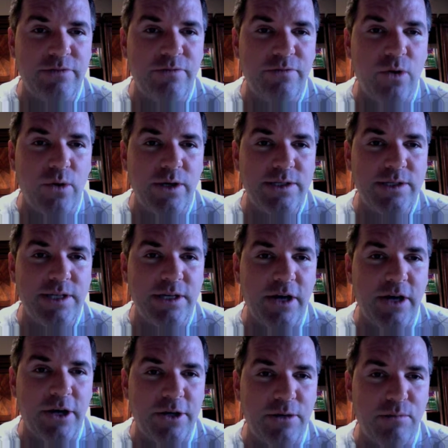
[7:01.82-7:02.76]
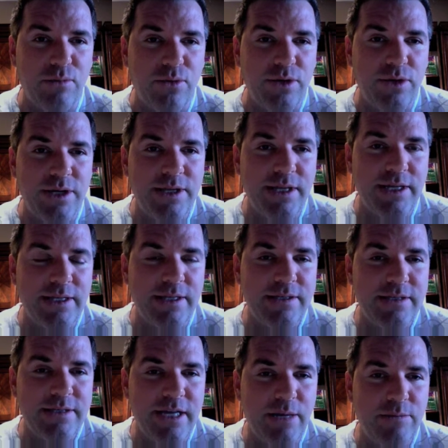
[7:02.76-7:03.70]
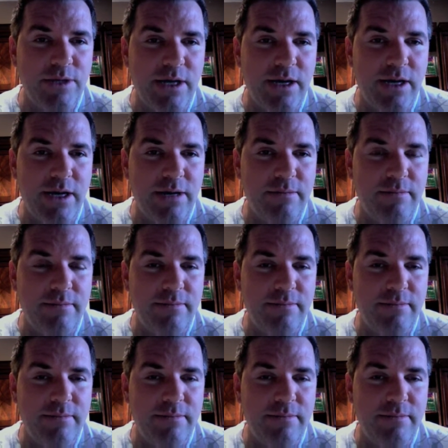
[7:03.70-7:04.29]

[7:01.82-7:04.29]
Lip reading: focusing on your breathing at the same time,